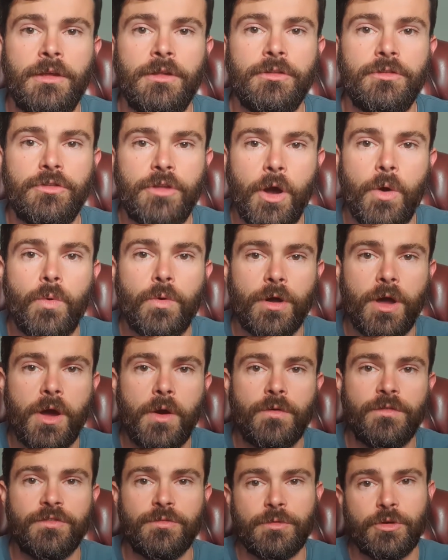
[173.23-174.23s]
Don't
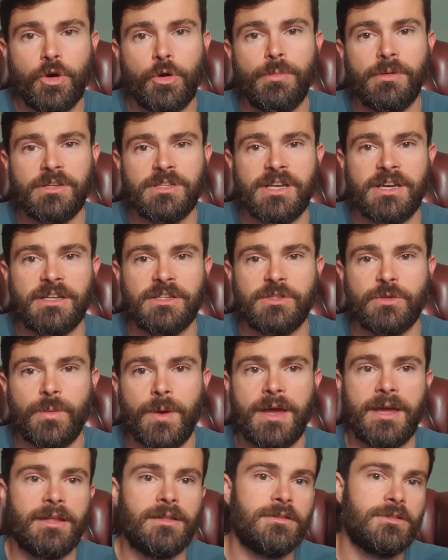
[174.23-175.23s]
go from a couple of seconds of
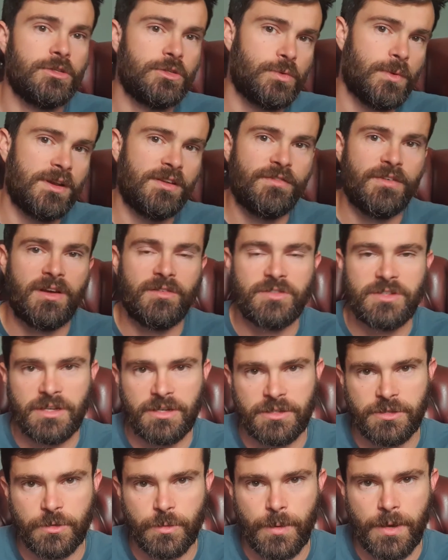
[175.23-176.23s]
waiting to 25
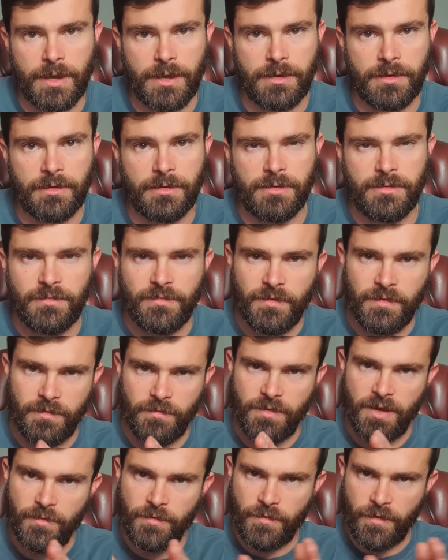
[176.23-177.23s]
seconds of waiting.
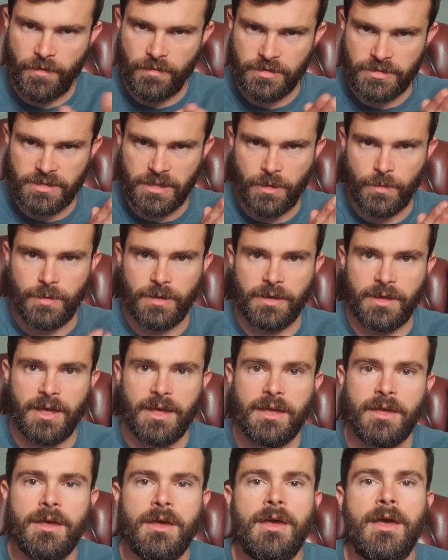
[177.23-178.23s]
Very, very slowly,
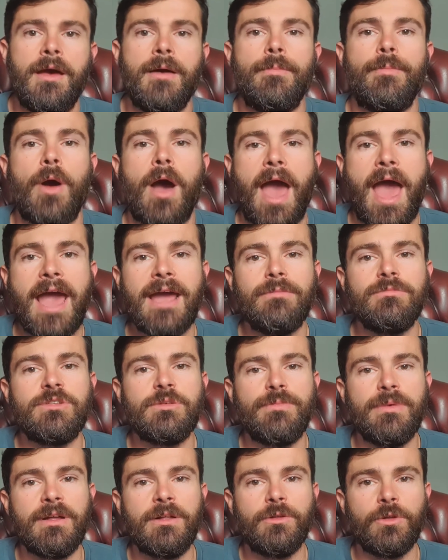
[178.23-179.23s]
okay? But aim to
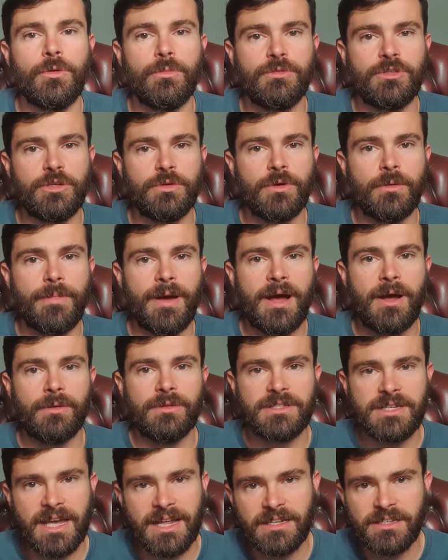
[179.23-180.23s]
build up to about
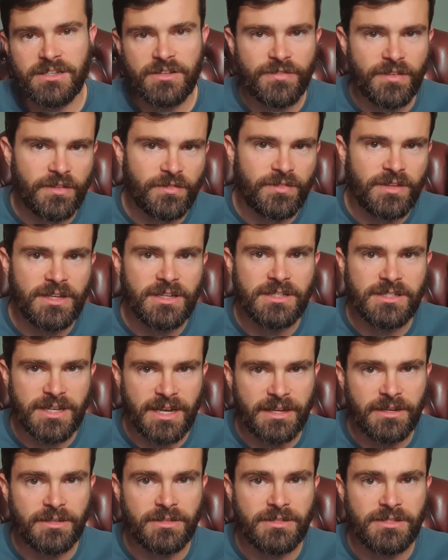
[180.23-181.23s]
10 to 15 seconds